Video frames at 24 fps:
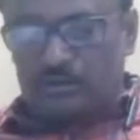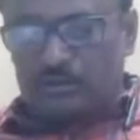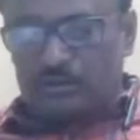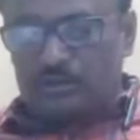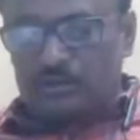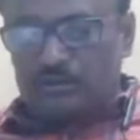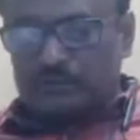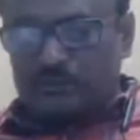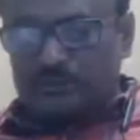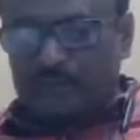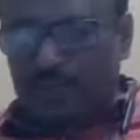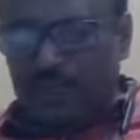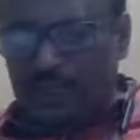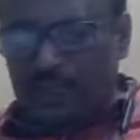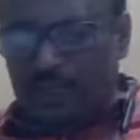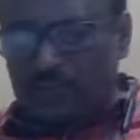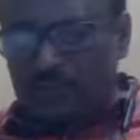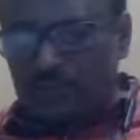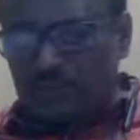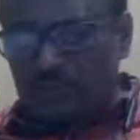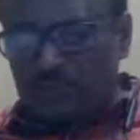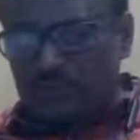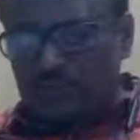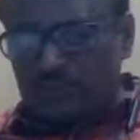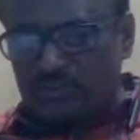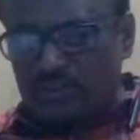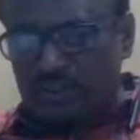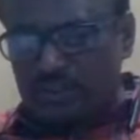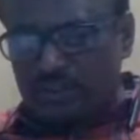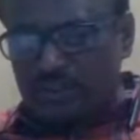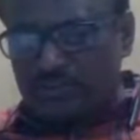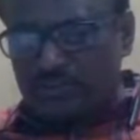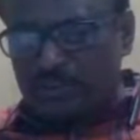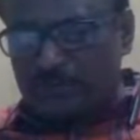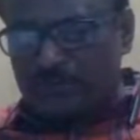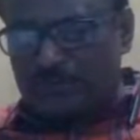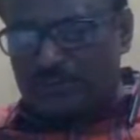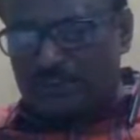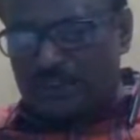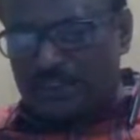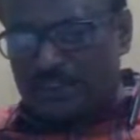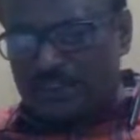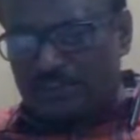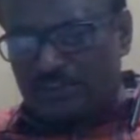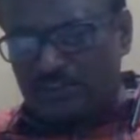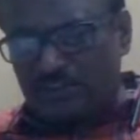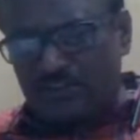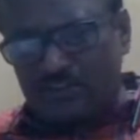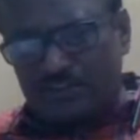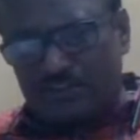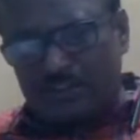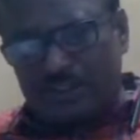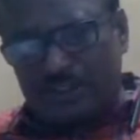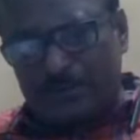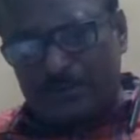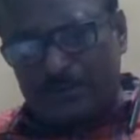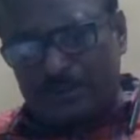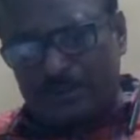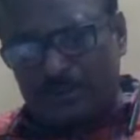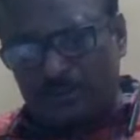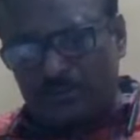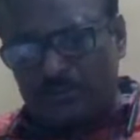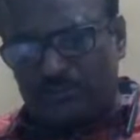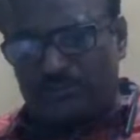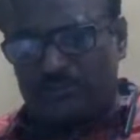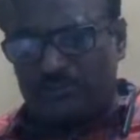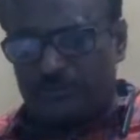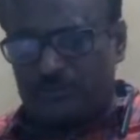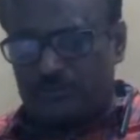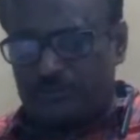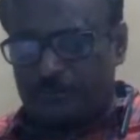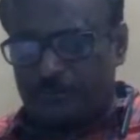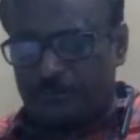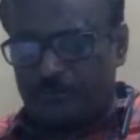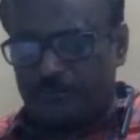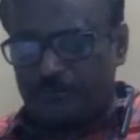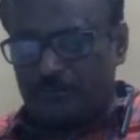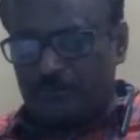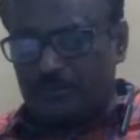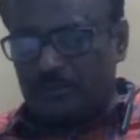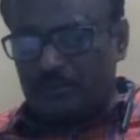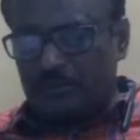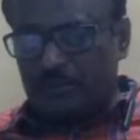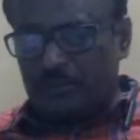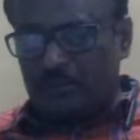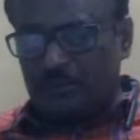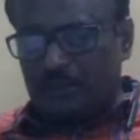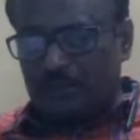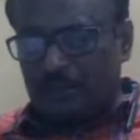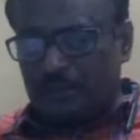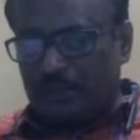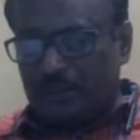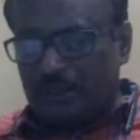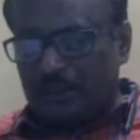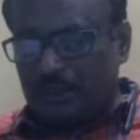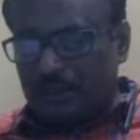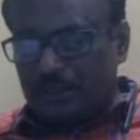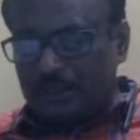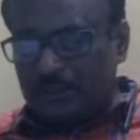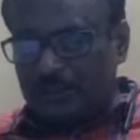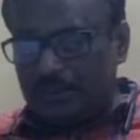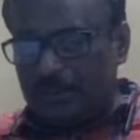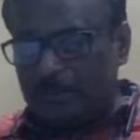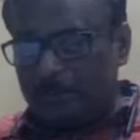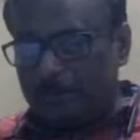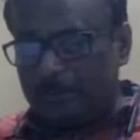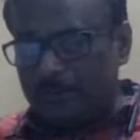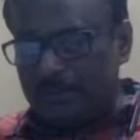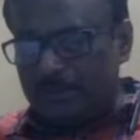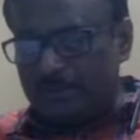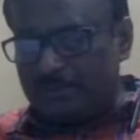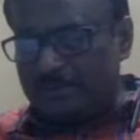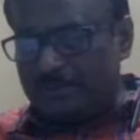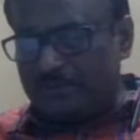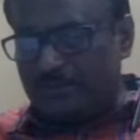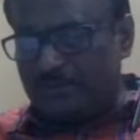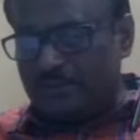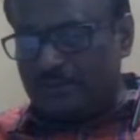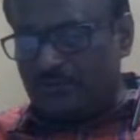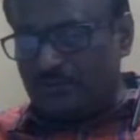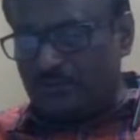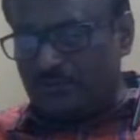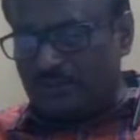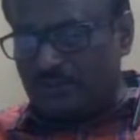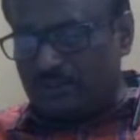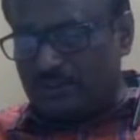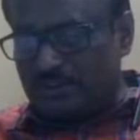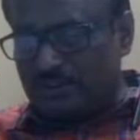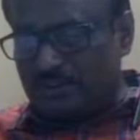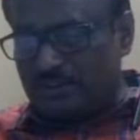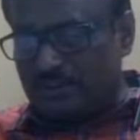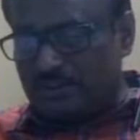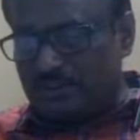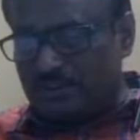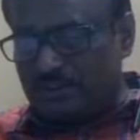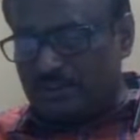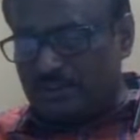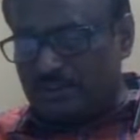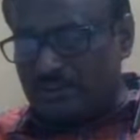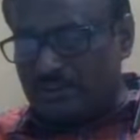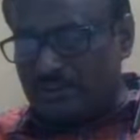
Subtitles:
shall consist of sessions divisions, and every sessions division